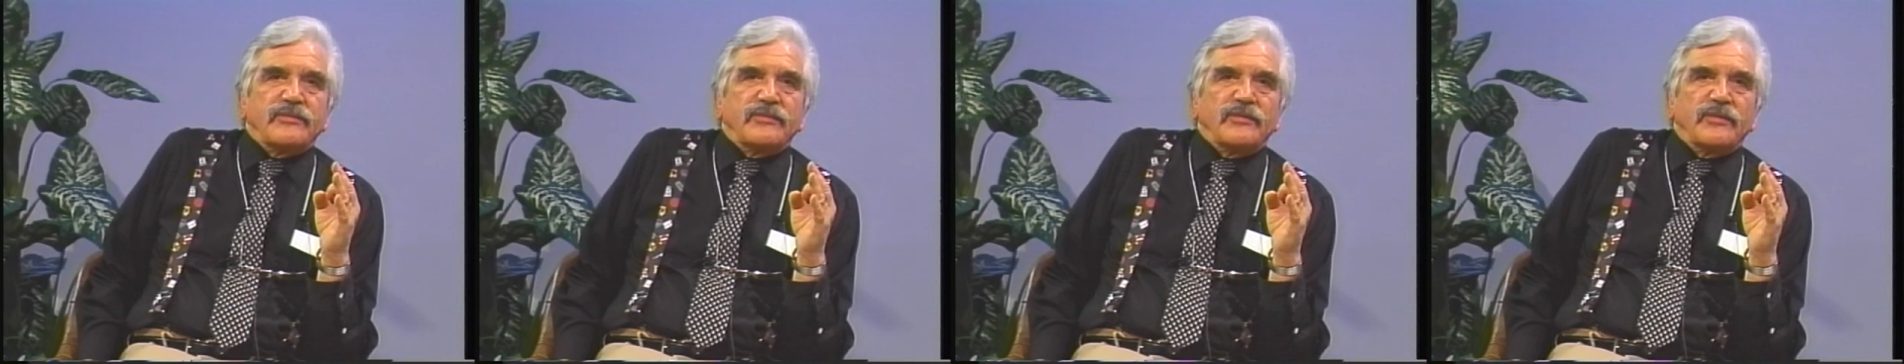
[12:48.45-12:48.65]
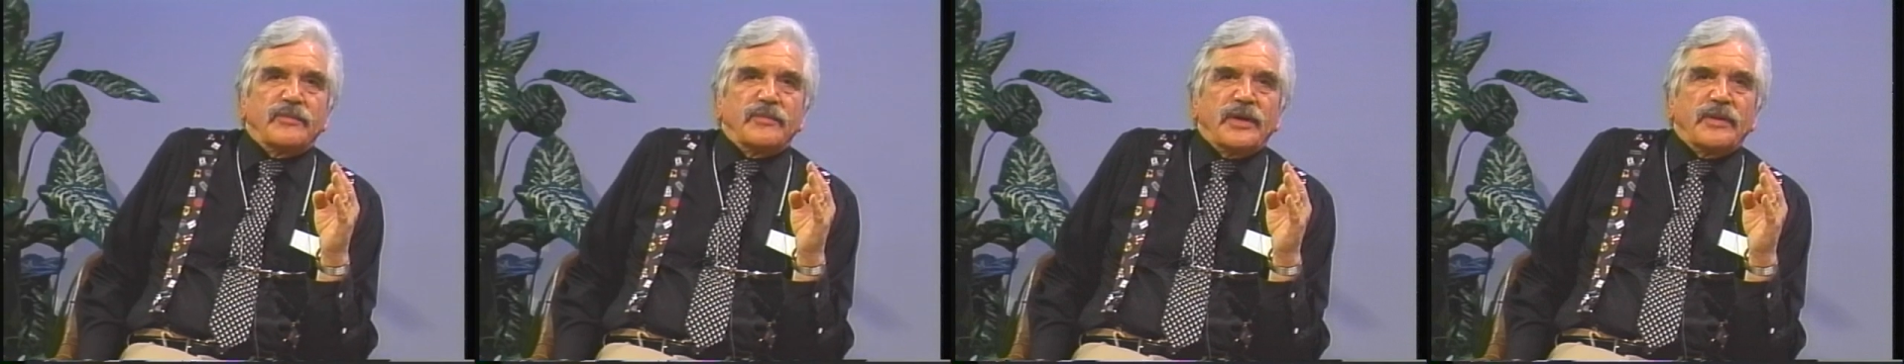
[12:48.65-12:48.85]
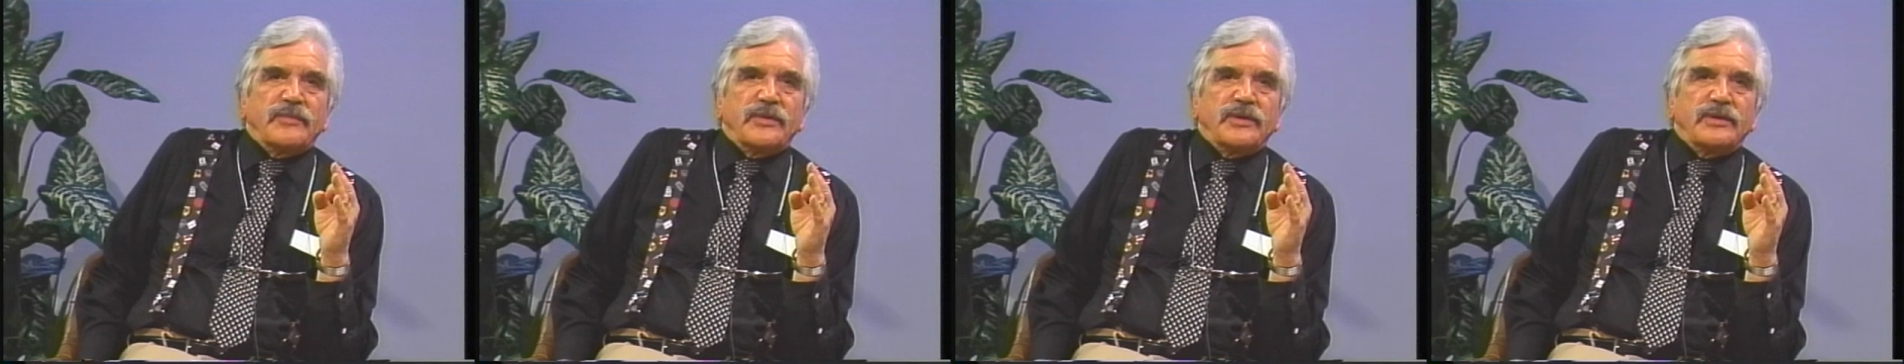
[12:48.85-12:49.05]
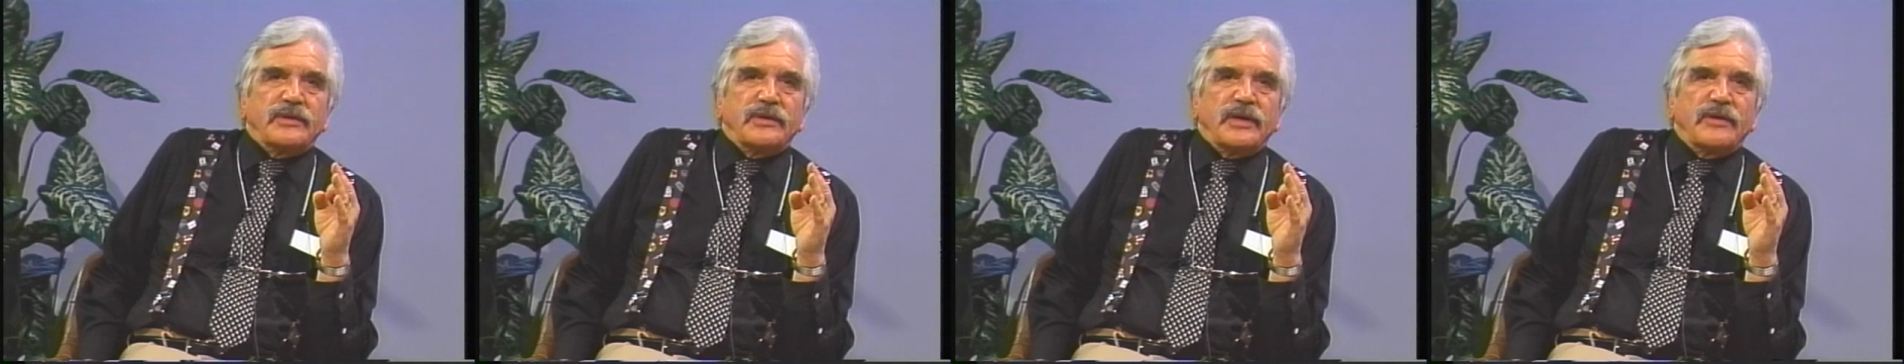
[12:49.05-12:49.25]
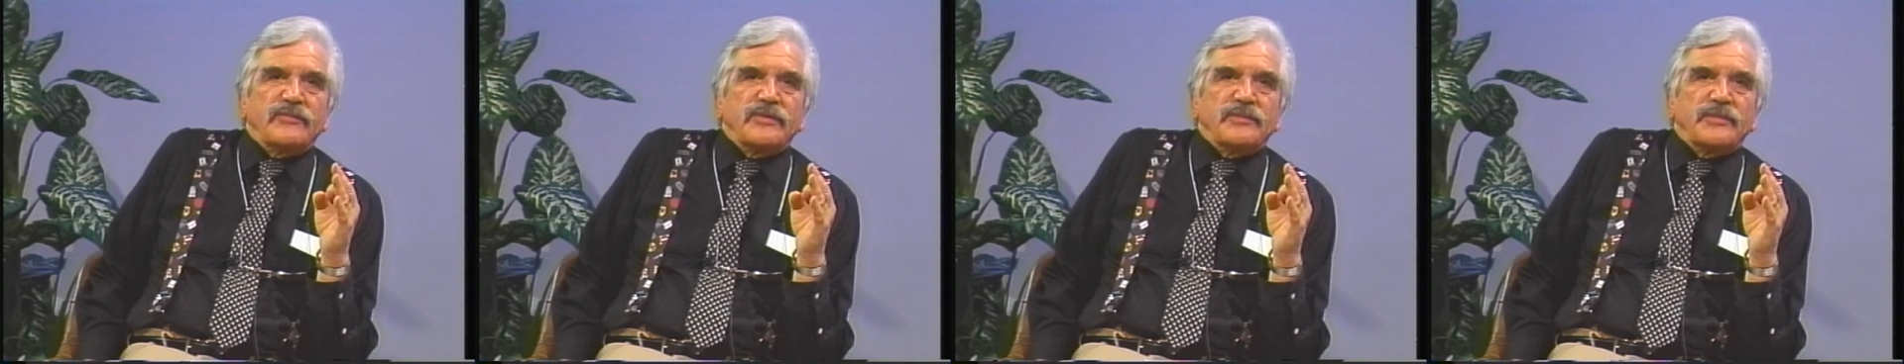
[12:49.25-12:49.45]
Remember,
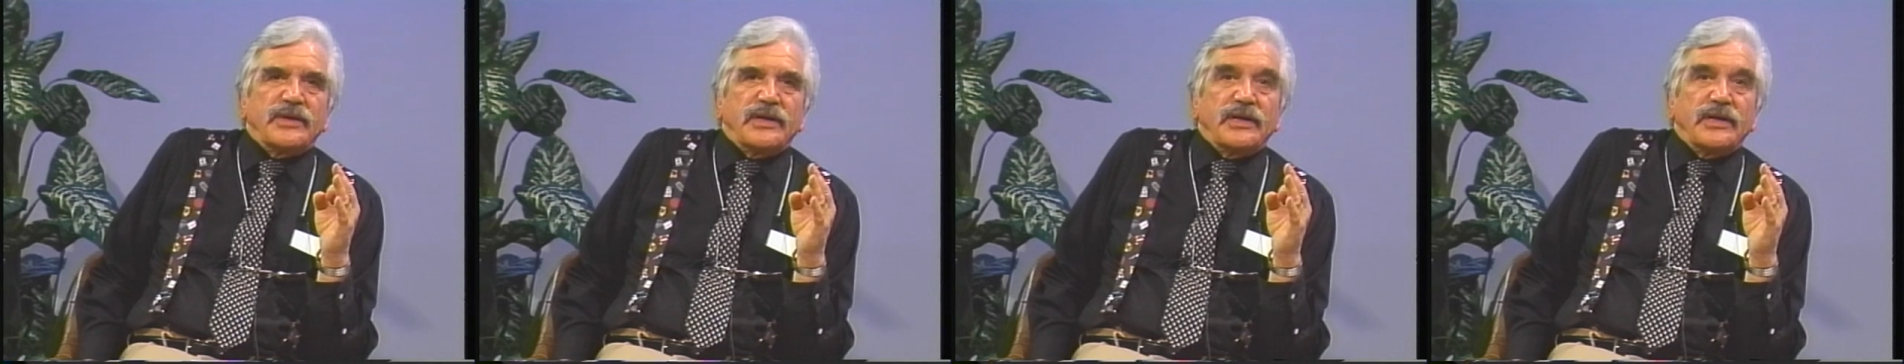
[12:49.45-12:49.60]
never play